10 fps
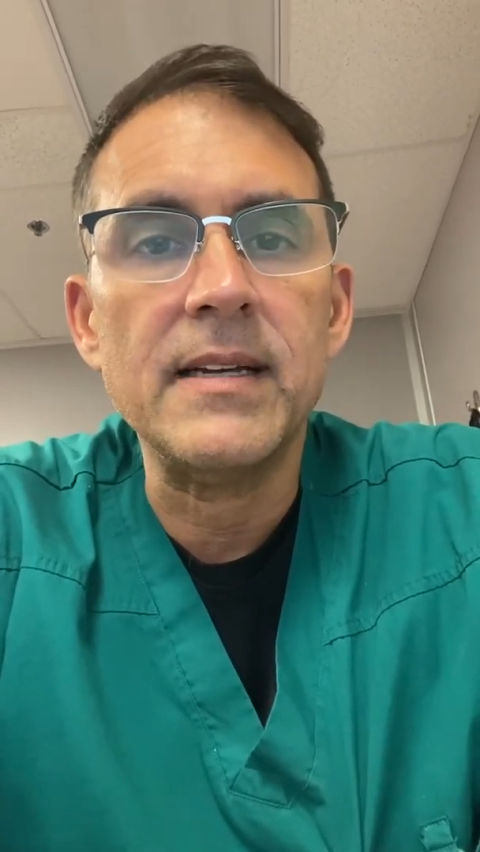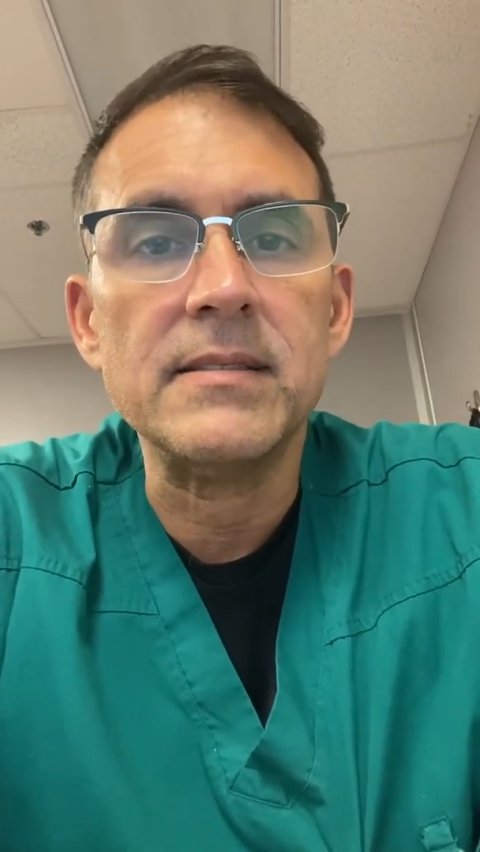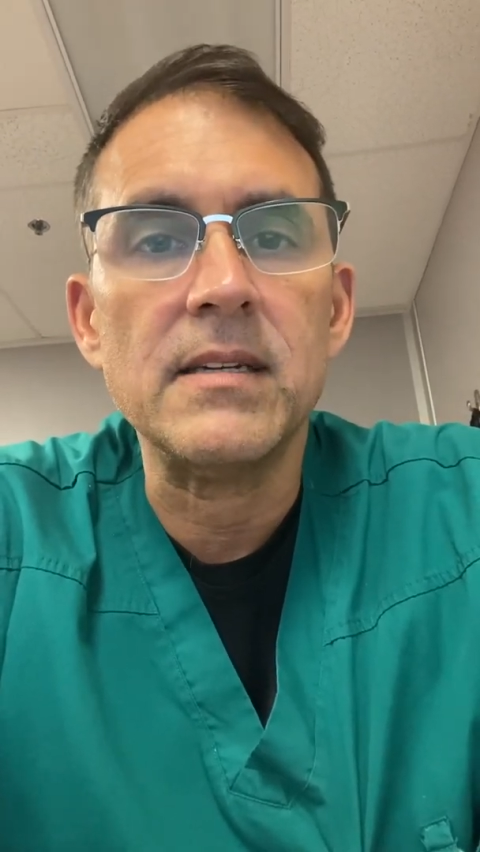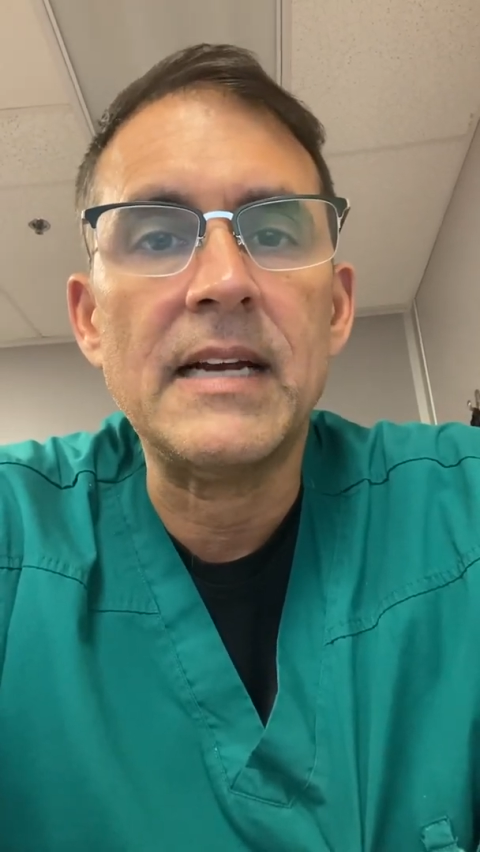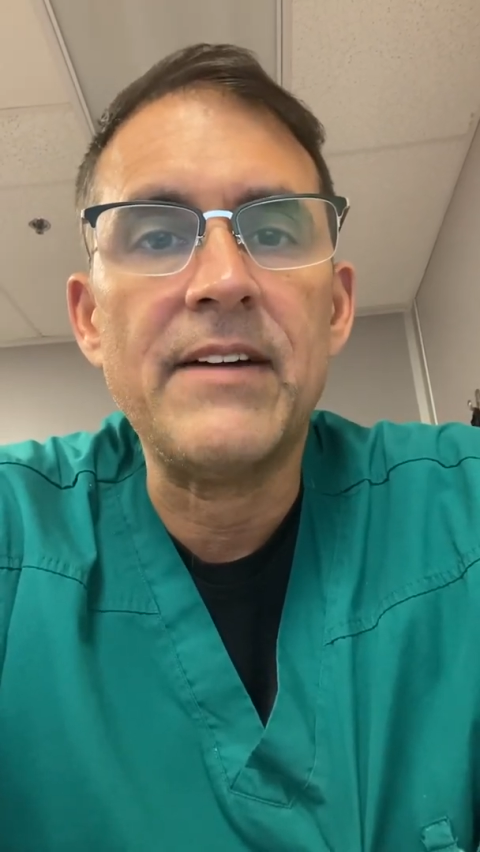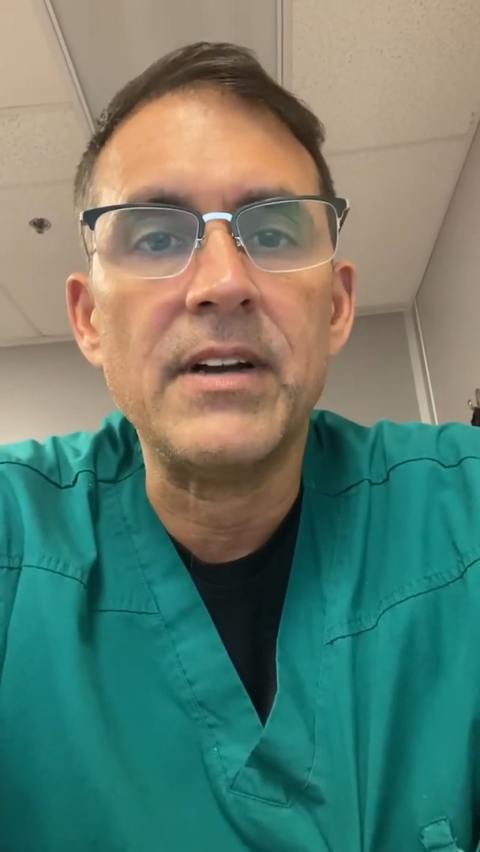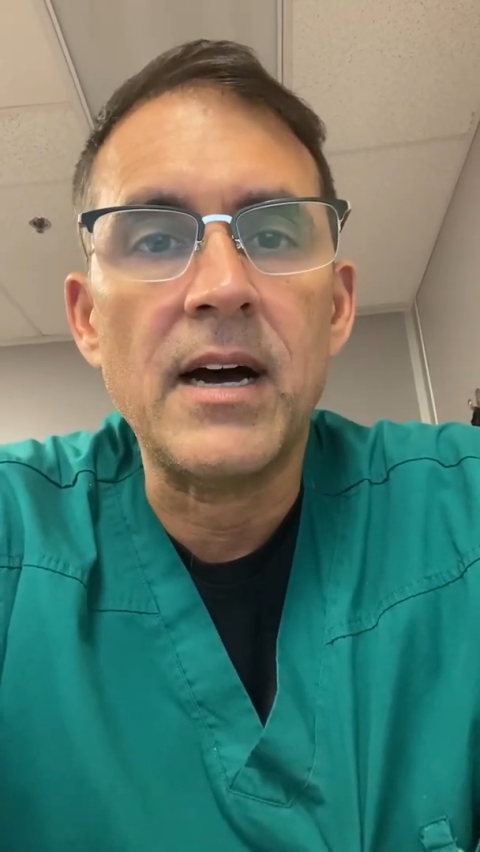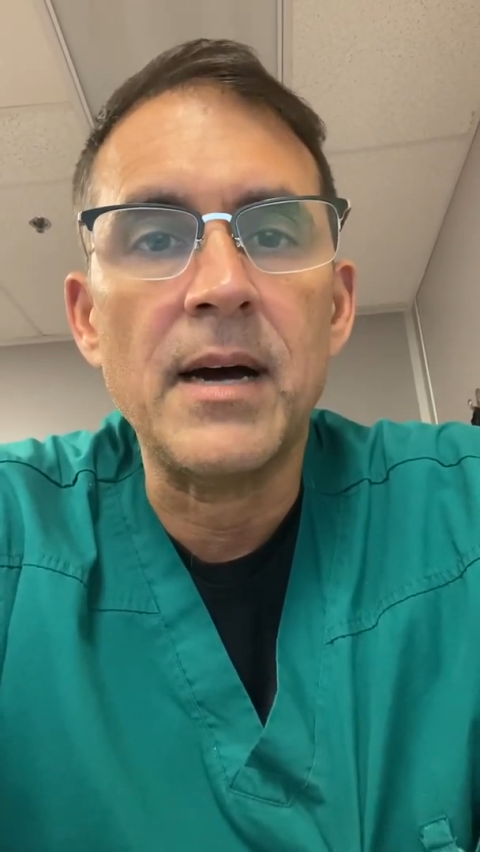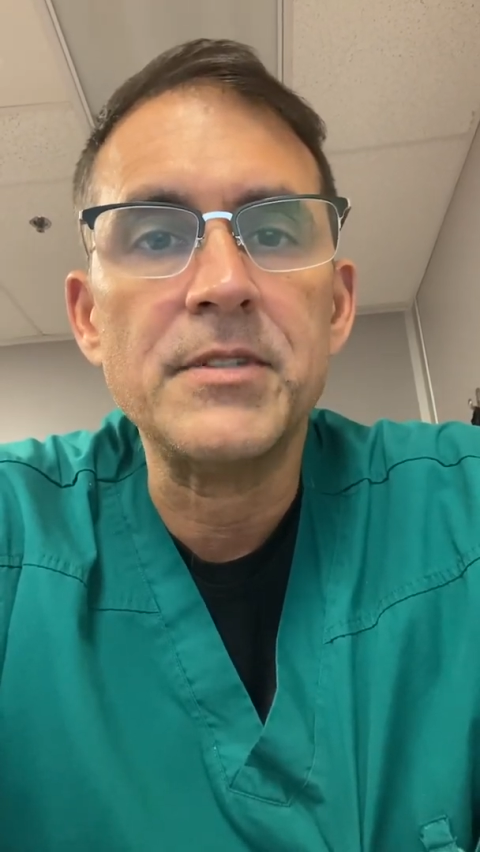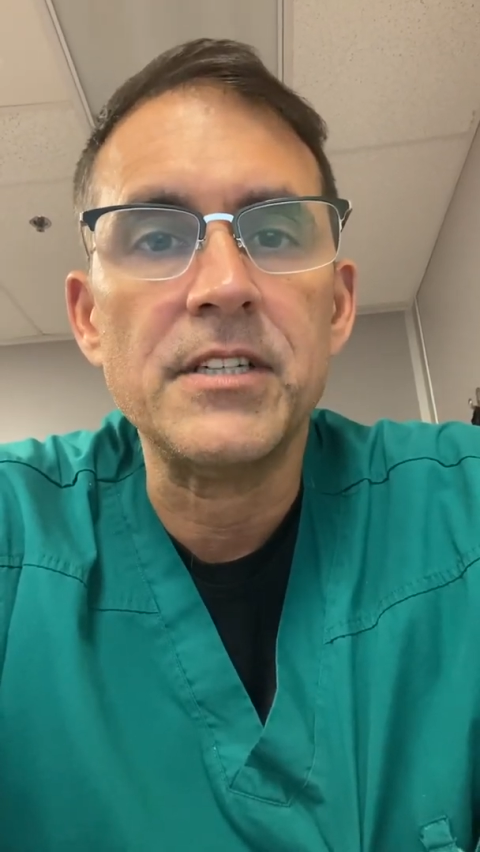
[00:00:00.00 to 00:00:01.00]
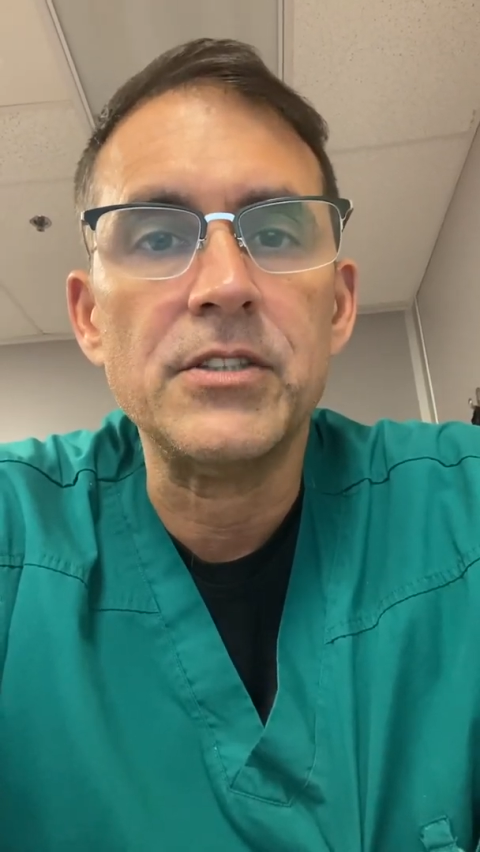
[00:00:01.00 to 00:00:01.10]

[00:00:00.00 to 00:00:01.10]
It's going to have an option